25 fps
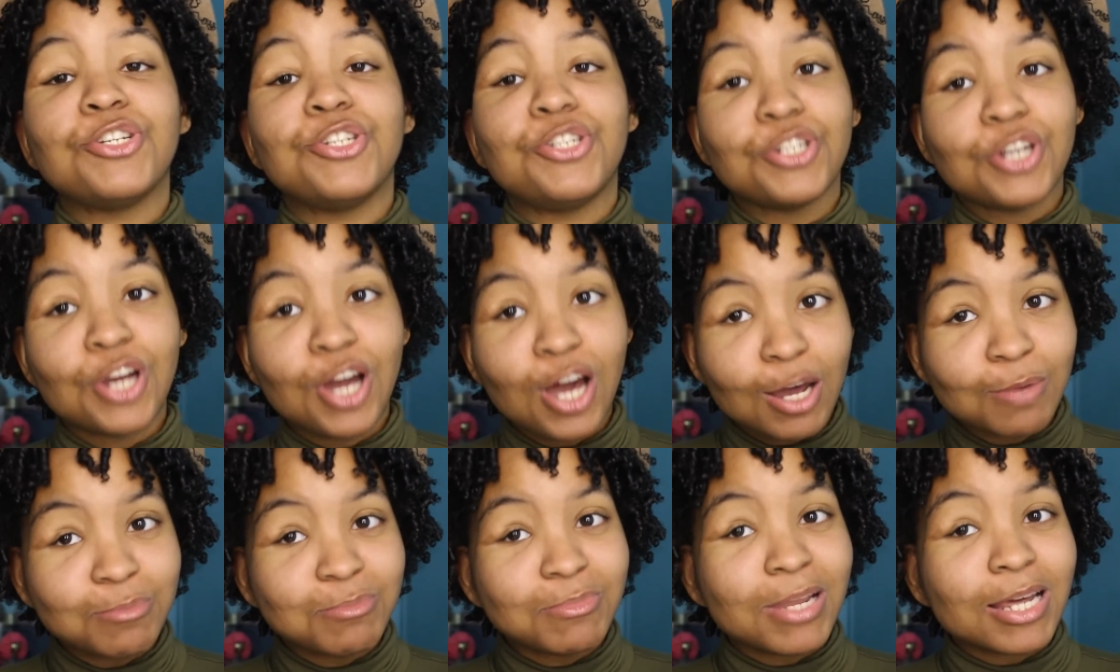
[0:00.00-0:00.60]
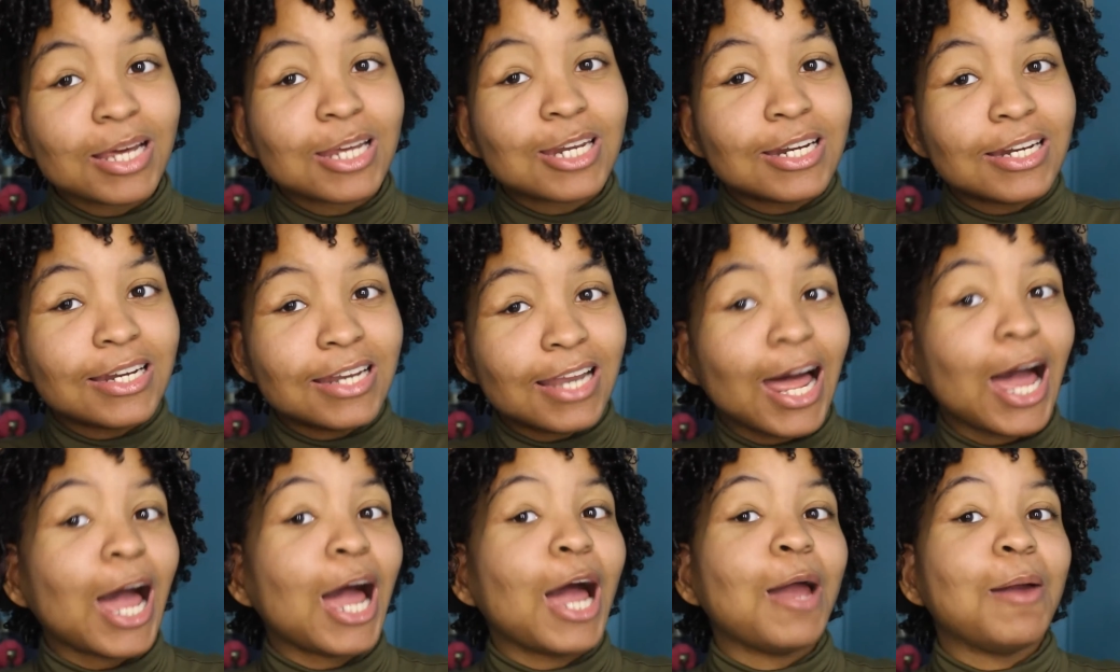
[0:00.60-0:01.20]
I'm not gonna
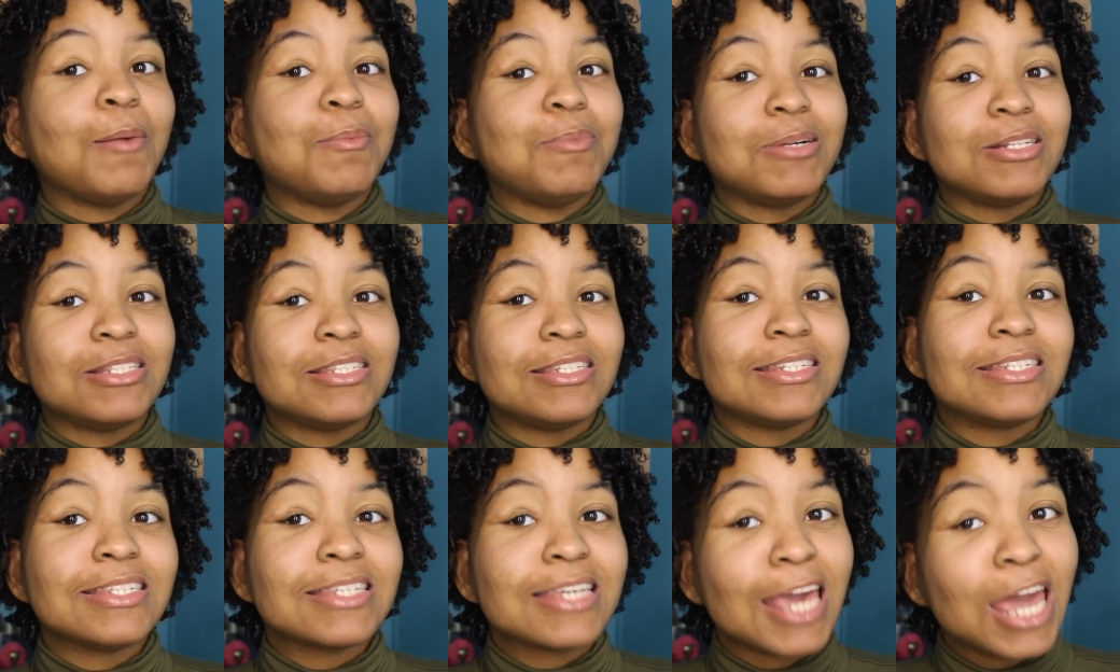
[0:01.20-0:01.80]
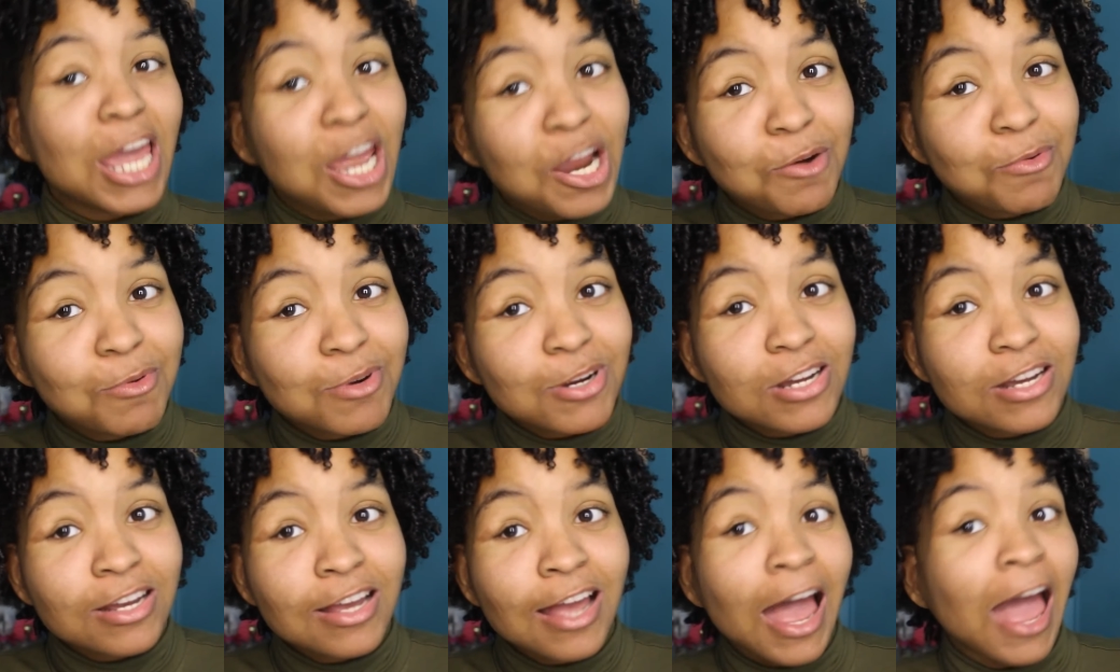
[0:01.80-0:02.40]
lie, but this
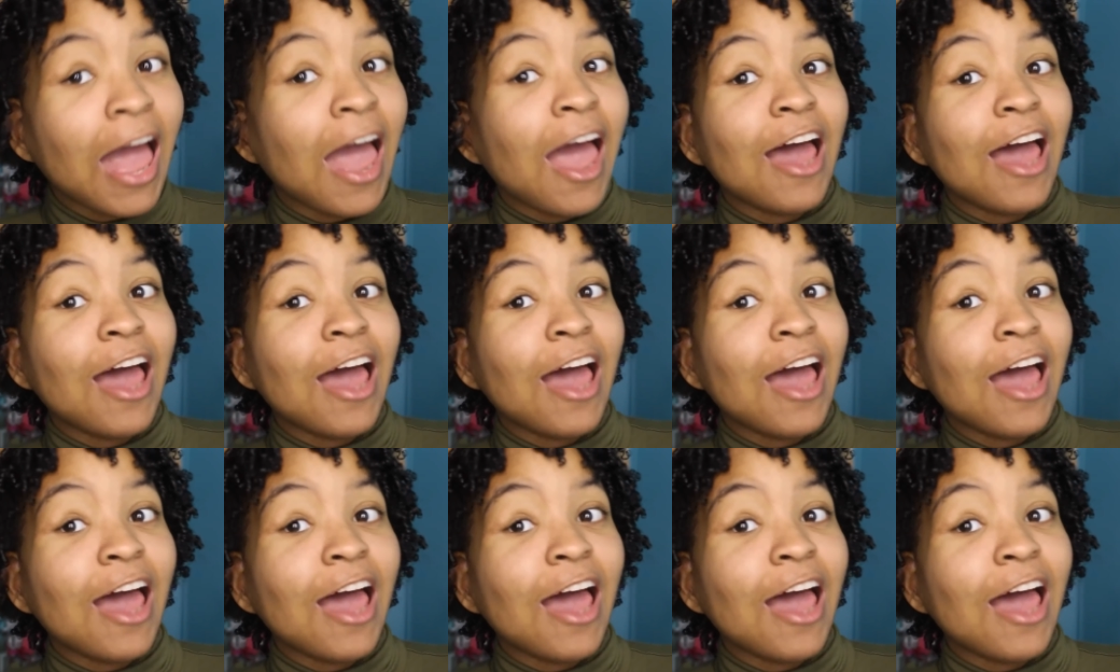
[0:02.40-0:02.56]
camera,